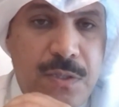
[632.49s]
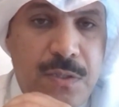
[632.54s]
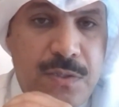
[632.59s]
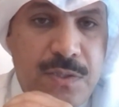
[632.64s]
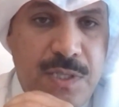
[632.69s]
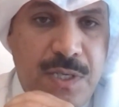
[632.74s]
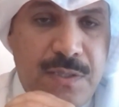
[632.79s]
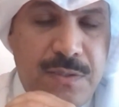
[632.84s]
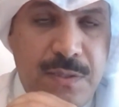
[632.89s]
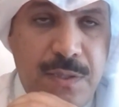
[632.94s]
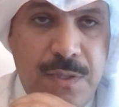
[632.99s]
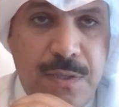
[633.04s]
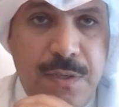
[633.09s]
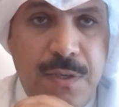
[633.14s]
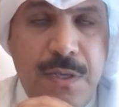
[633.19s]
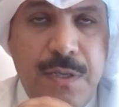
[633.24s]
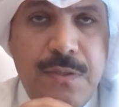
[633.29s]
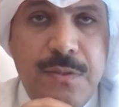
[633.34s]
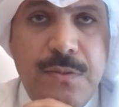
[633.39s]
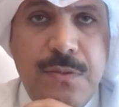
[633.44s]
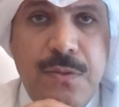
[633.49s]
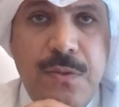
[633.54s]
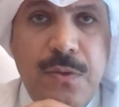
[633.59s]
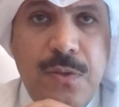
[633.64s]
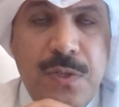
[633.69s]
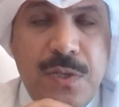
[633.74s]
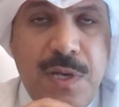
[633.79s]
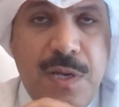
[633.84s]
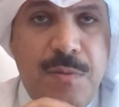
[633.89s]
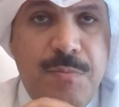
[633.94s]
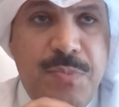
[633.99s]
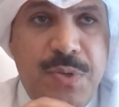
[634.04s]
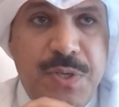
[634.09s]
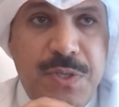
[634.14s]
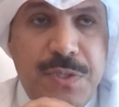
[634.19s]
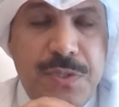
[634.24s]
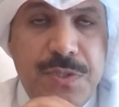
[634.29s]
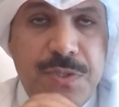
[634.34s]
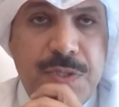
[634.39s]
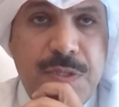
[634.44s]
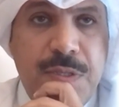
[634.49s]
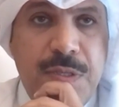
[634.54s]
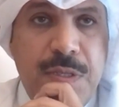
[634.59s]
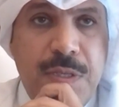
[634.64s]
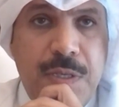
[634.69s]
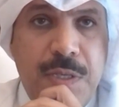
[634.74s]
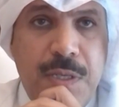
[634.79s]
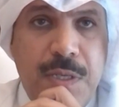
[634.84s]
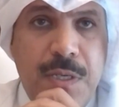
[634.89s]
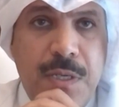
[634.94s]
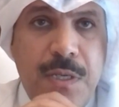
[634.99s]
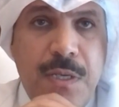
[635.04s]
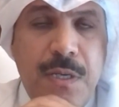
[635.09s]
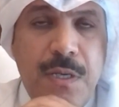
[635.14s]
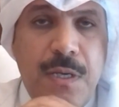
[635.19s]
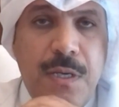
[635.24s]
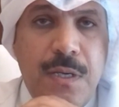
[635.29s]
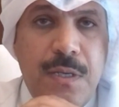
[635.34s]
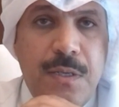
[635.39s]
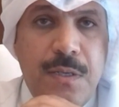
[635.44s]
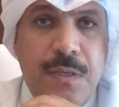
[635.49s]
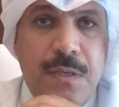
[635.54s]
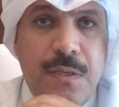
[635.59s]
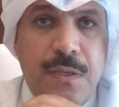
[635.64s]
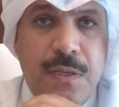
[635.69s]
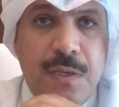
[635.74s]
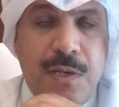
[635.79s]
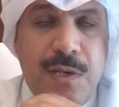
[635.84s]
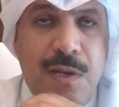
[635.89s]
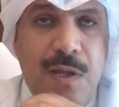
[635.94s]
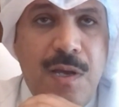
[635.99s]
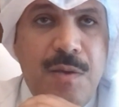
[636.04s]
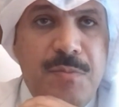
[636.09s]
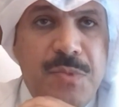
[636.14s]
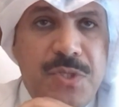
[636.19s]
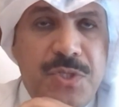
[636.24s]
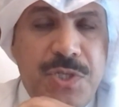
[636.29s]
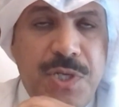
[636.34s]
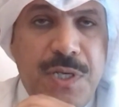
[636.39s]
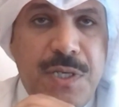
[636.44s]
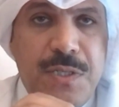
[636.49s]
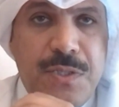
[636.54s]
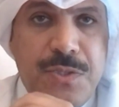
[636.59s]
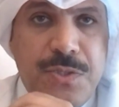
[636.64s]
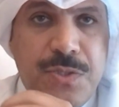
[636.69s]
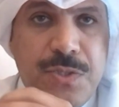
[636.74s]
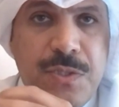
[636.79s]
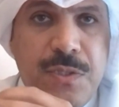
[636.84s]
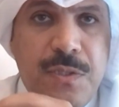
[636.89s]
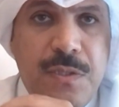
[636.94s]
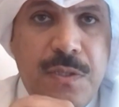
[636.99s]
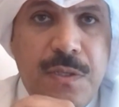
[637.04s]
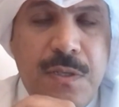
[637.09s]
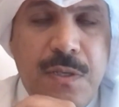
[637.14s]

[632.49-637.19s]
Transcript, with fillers: sector and the oil companies. And uh, climate change